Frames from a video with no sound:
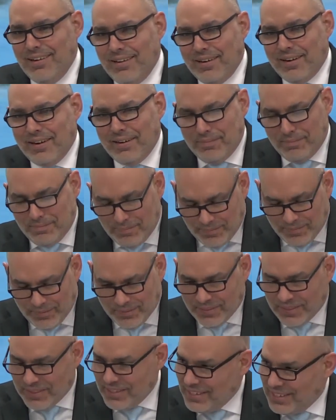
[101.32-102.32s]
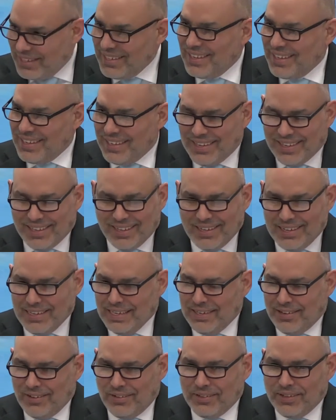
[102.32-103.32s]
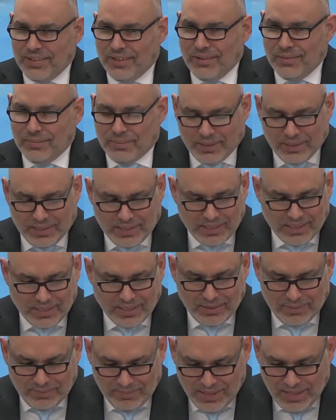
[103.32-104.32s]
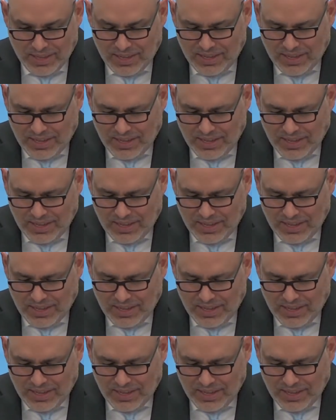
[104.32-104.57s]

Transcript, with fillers: All right. I need all the help I can get.